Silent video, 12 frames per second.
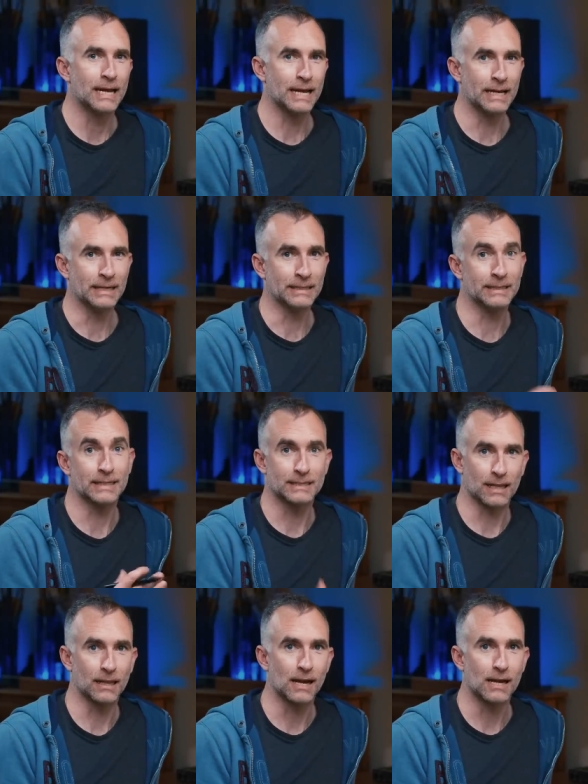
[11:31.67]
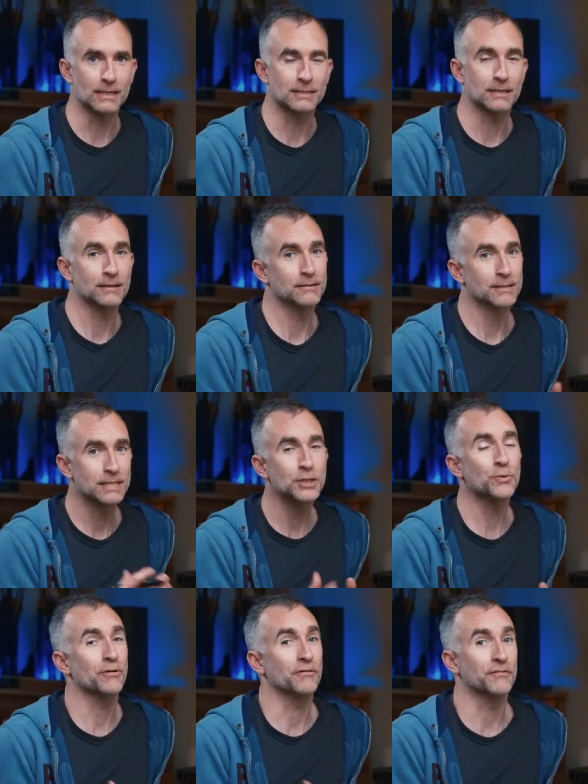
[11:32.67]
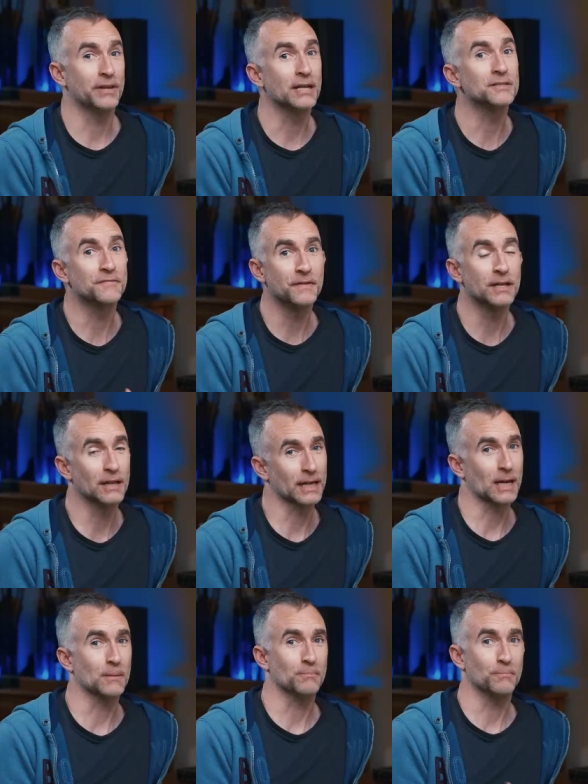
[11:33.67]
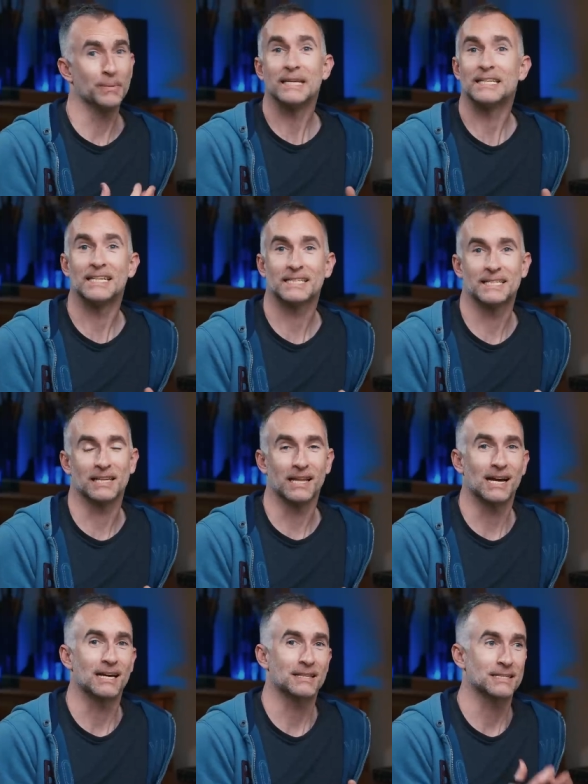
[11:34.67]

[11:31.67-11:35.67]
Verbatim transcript: in DSLRs. The C200 does feel like a big DSLR.